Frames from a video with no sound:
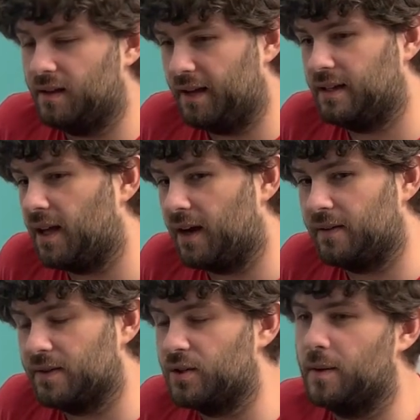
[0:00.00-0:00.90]
link down in
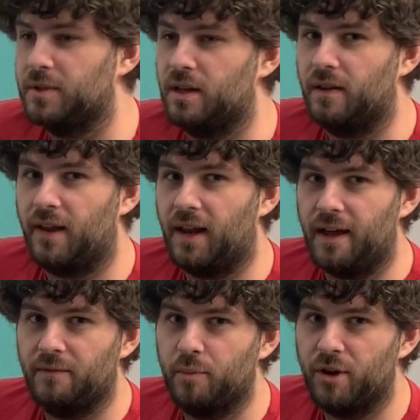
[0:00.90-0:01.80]
the description, that'll
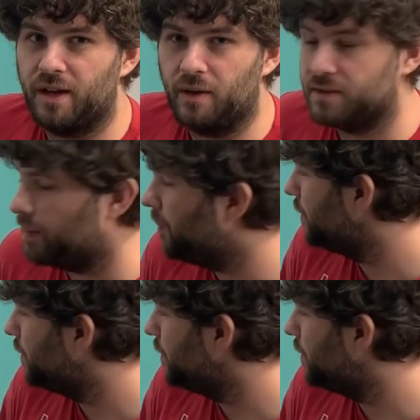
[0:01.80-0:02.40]
have the printouts.